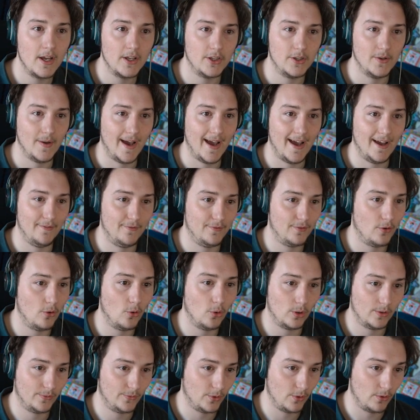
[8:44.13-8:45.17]
You have
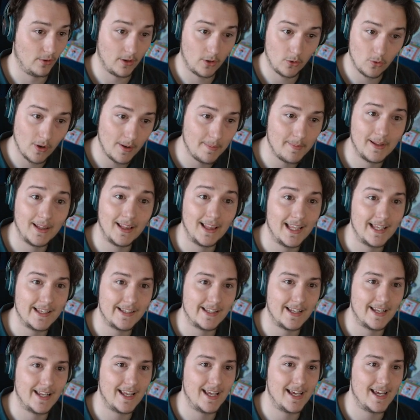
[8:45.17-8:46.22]
all of your equipment
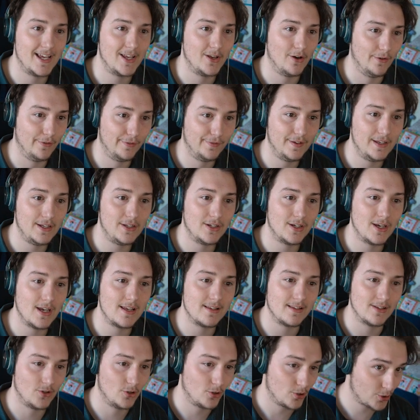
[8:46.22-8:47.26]
listed here, your
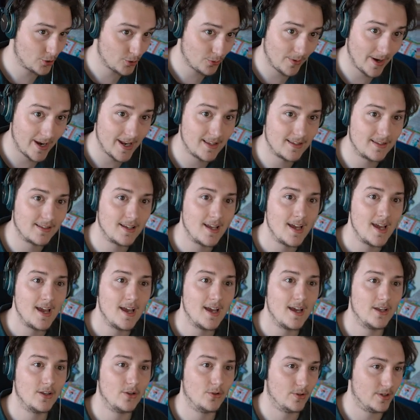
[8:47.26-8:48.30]
features and your traits,
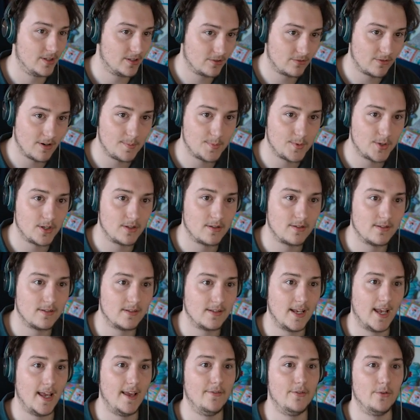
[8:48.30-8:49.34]
your descriptions.
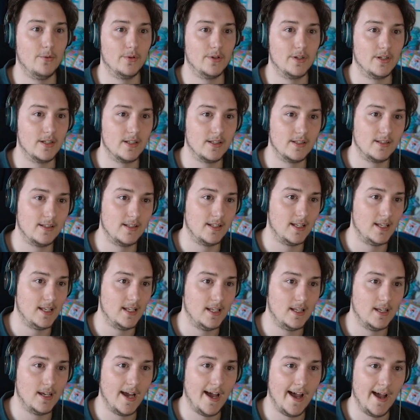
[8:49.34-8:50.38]
Say if you wanted to
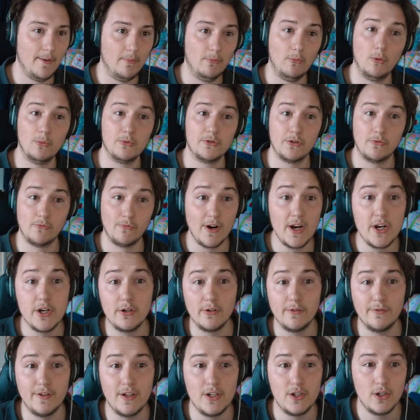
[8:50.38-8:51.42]
see what was a
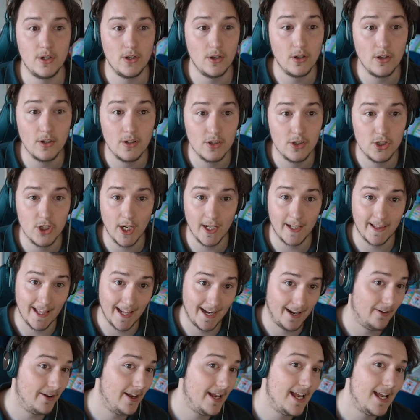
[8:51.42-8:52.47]
racial feature, you can check that
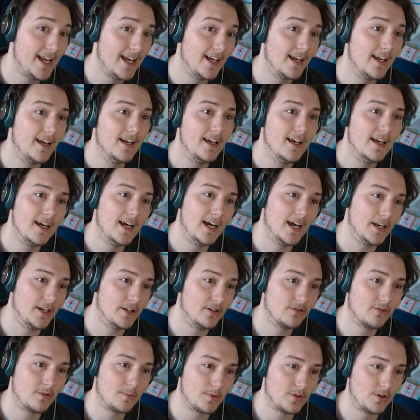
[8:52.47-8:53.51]
out here. A
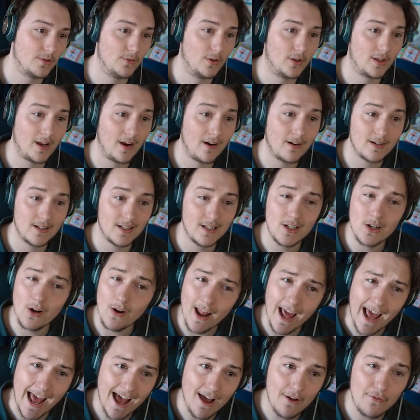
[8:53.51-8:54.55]
description of your character. You
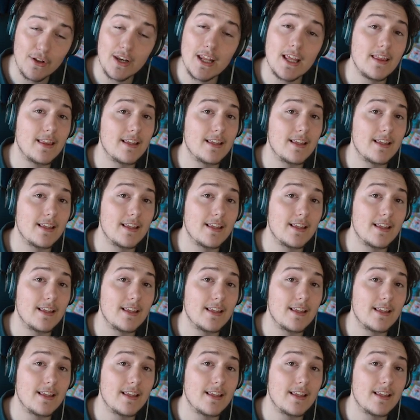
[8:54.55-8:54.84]
don't have any.